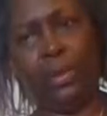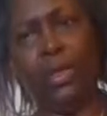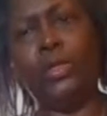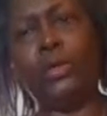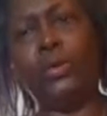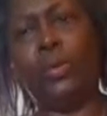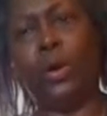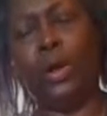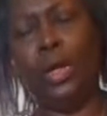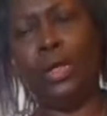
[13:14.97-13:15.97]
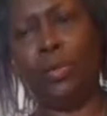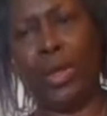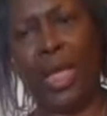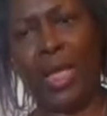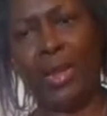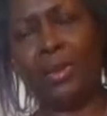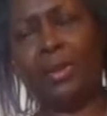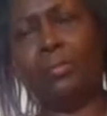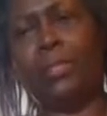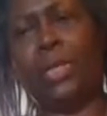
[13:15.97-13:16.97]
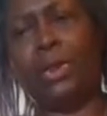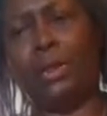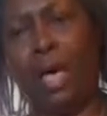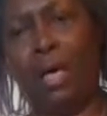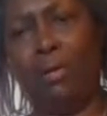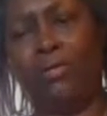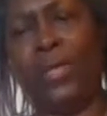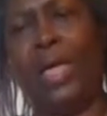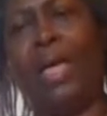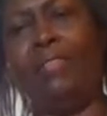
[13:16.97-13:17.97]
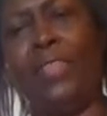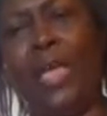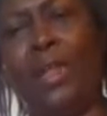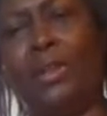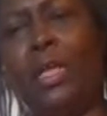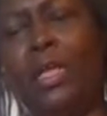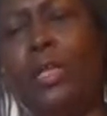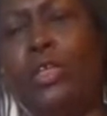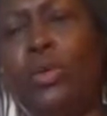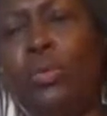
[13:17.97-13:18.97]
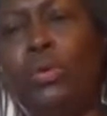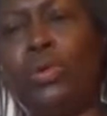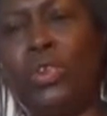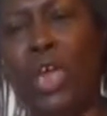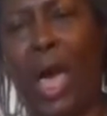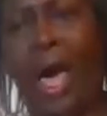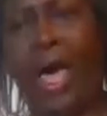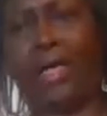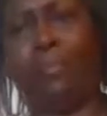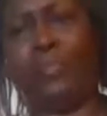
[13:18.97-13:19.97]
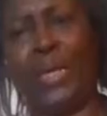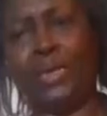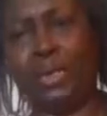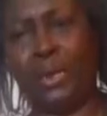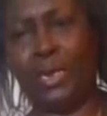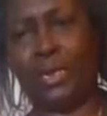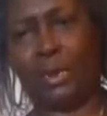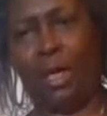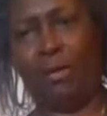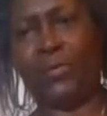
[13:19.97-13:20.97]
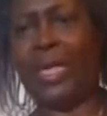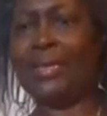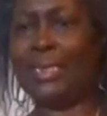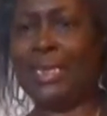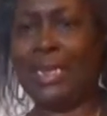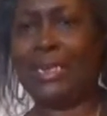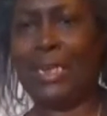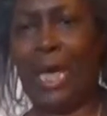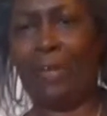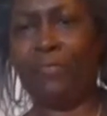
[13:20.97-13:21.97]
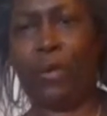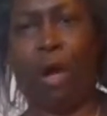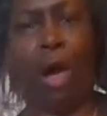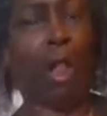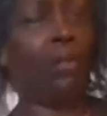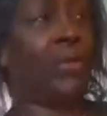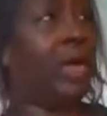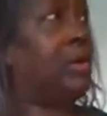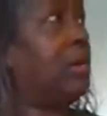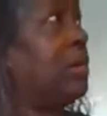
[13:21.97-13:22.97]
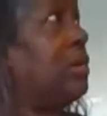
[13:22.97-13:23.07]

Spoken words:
You were created in love, and then you will die based on his love, as he died for all of us